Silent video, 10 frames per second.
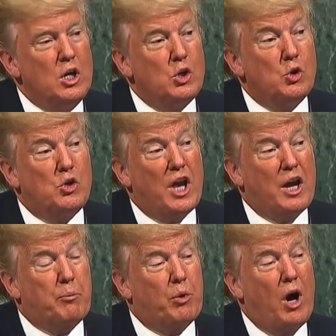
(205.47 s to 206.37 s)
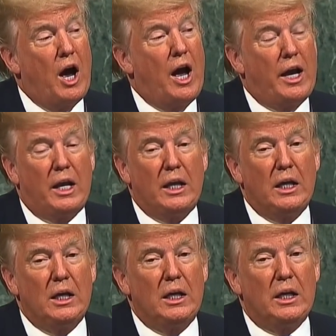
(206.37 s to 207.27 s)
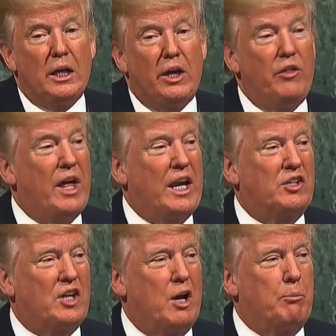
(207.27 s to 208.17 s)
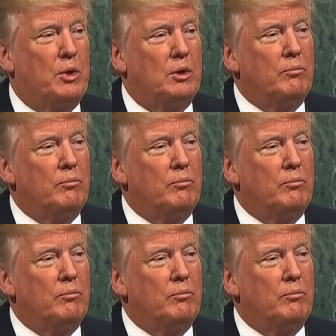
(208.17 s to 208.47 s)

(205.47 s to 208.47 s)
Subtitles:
to take pride in that example.